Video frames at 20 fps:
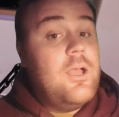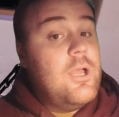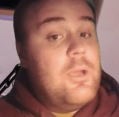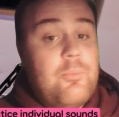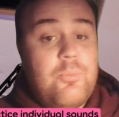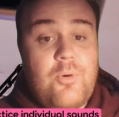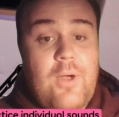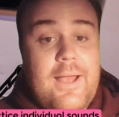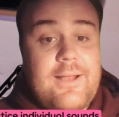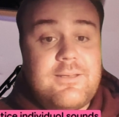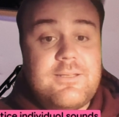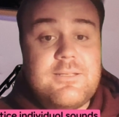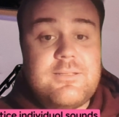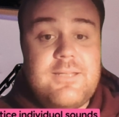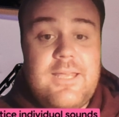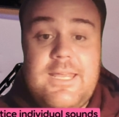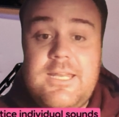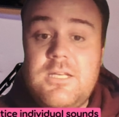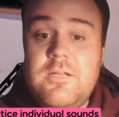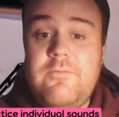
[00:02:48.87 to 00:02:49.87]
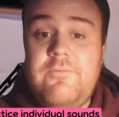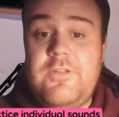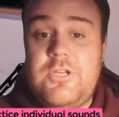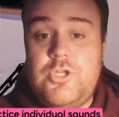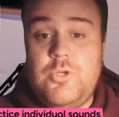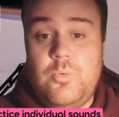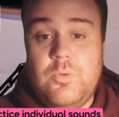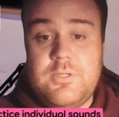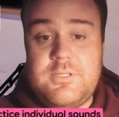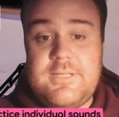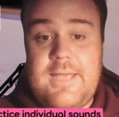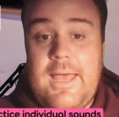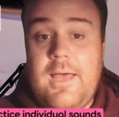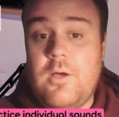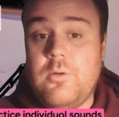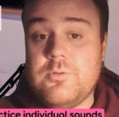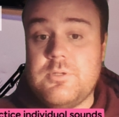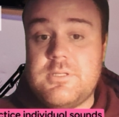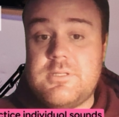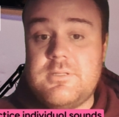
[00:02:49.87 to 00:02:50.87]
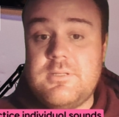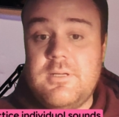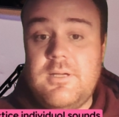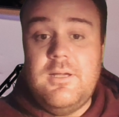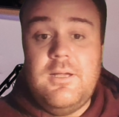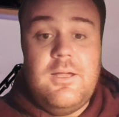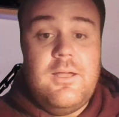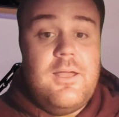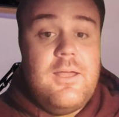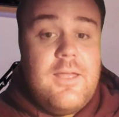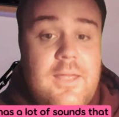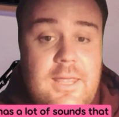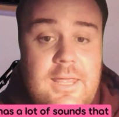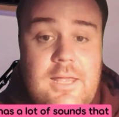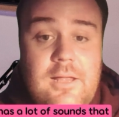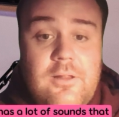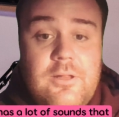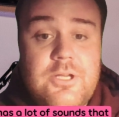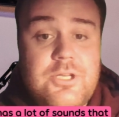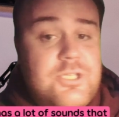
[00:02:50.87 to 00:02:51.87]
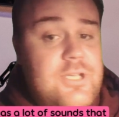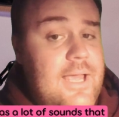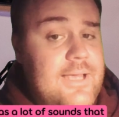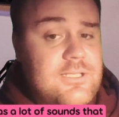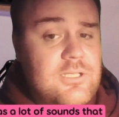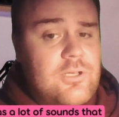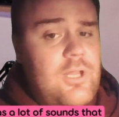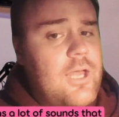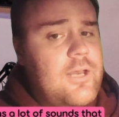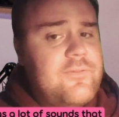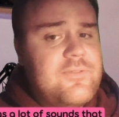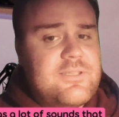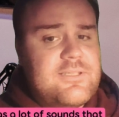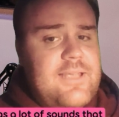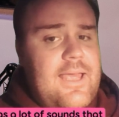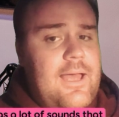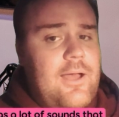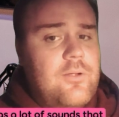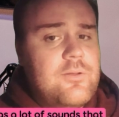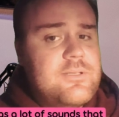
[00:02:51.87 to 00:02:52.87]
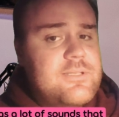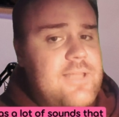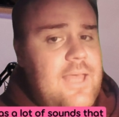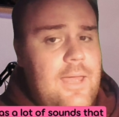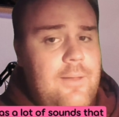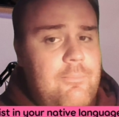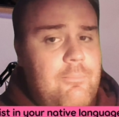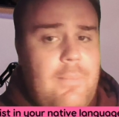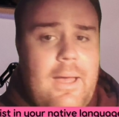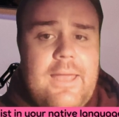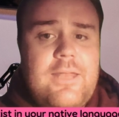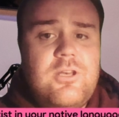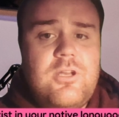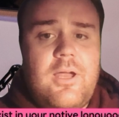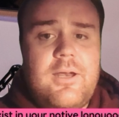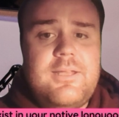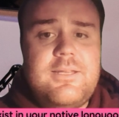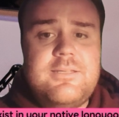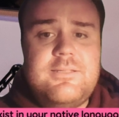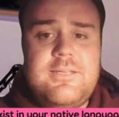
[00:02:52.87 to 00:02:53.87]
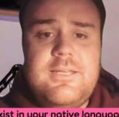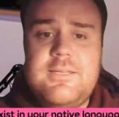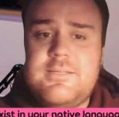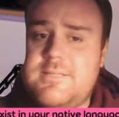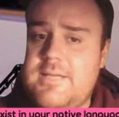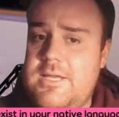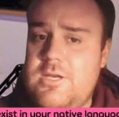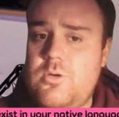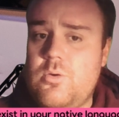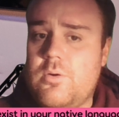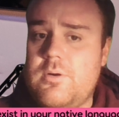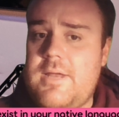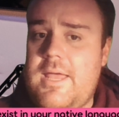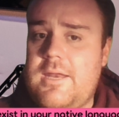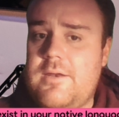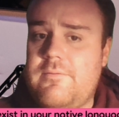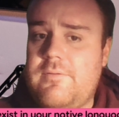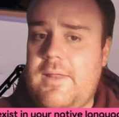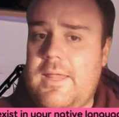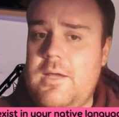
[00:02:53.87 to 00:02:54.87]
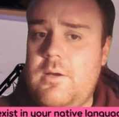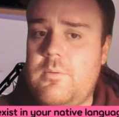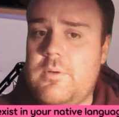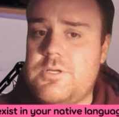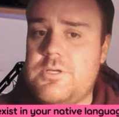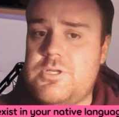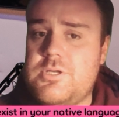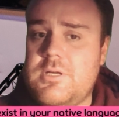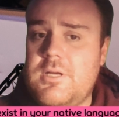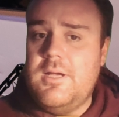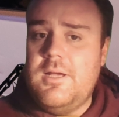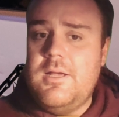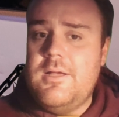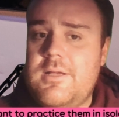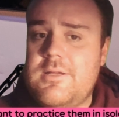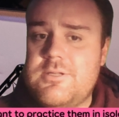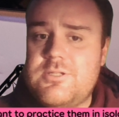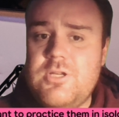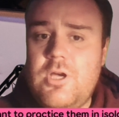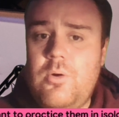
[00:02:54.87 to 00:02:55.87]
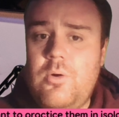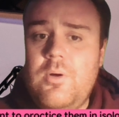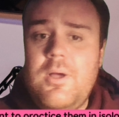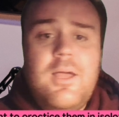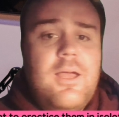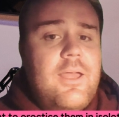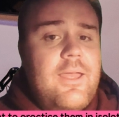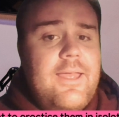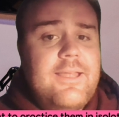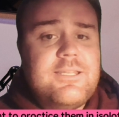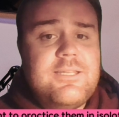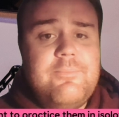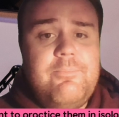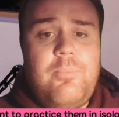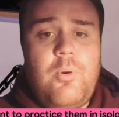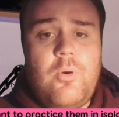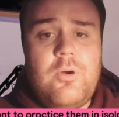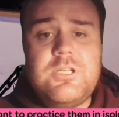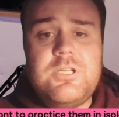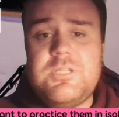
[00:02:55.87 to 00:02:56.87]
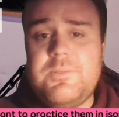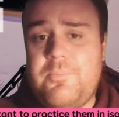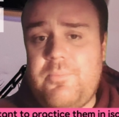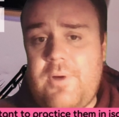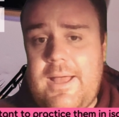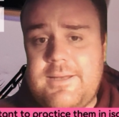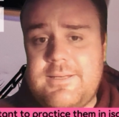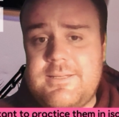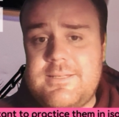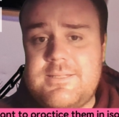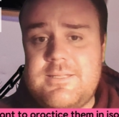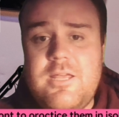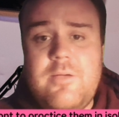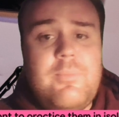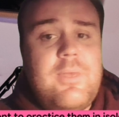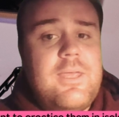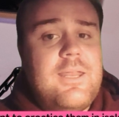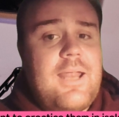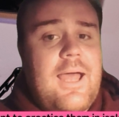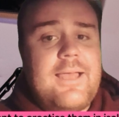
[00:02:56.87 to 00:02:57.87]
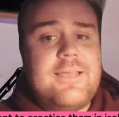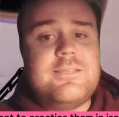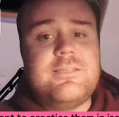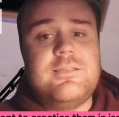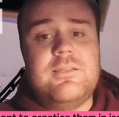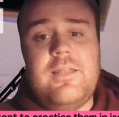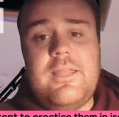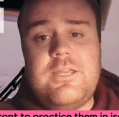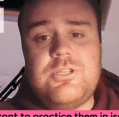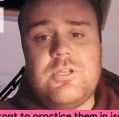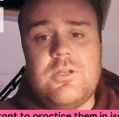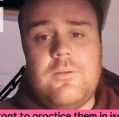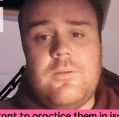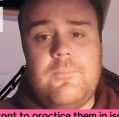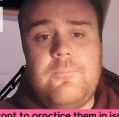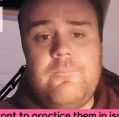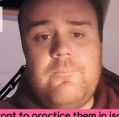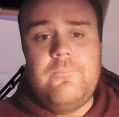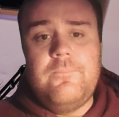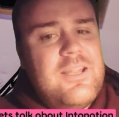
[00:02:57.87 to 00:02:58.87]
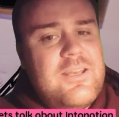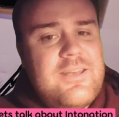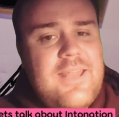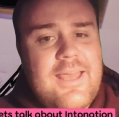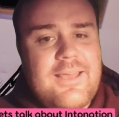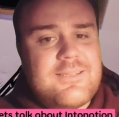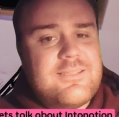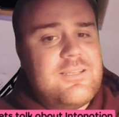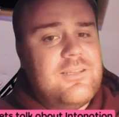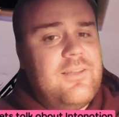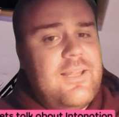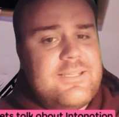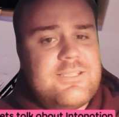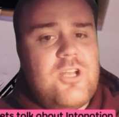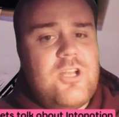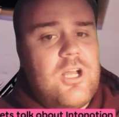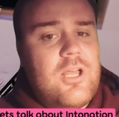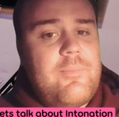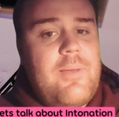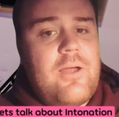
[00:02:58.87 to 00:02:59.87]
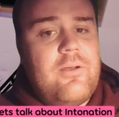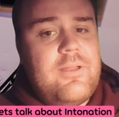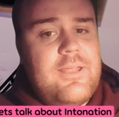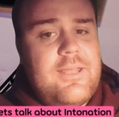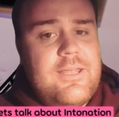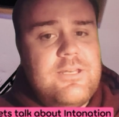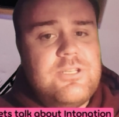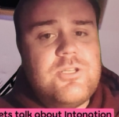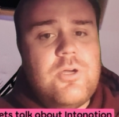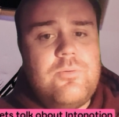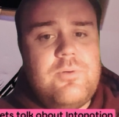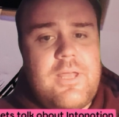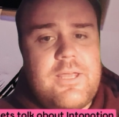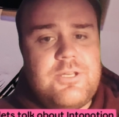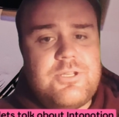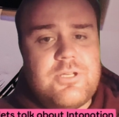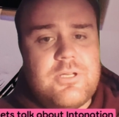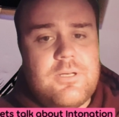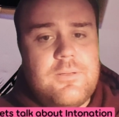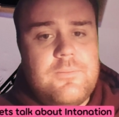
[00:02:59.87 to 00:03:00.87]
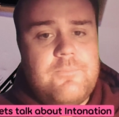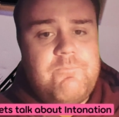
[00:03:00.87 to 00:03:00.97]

Practice individual sounds. English has a lot of sounds that might not exist in your native language, so it's important to practice them in isolation. Next, let's talk about intonation.